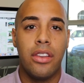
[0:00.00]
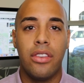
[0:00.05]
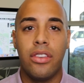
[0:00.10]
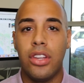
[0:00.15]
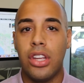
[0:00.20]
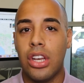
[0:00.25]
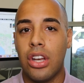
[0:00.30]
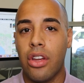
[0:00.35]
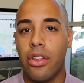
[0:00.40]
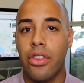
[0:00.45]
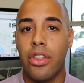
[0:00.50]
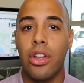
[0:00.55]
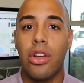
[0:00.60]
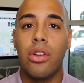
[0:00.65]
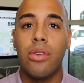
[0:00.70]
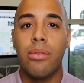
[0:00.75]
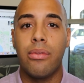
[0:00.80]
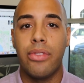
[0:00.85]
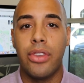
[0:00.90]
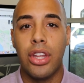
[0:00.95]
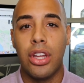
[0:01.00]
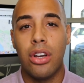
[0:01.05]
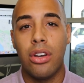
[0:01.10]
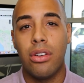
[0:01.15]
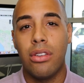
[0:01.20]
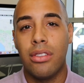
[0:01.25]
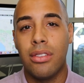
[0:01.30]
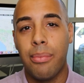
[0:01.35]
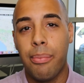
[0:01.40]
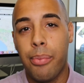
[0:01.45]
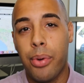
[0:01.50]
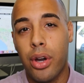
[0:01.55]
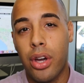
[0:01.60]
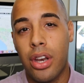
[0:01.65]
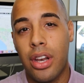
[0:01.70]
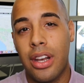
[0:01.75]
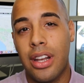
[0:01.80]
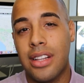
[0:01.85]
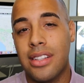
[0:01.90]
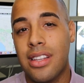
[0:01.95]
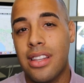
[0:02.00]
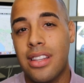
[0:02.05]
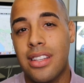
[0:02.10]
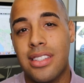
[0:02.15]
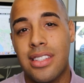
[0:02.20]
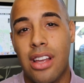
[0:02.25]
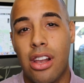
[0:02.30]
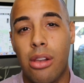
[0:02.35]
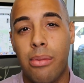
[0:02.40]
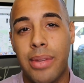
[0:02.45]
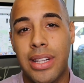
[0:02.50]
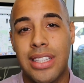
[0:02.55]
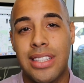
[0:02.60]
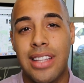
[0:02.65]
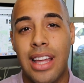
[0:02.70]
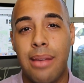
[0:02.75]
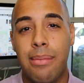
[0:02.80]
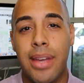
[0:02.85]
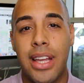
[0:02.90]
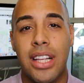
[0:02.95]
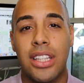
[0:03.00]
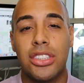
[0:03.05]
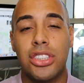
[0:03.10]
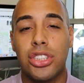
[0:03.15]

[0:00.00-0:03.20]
you know, they'll put it into the settlement statement.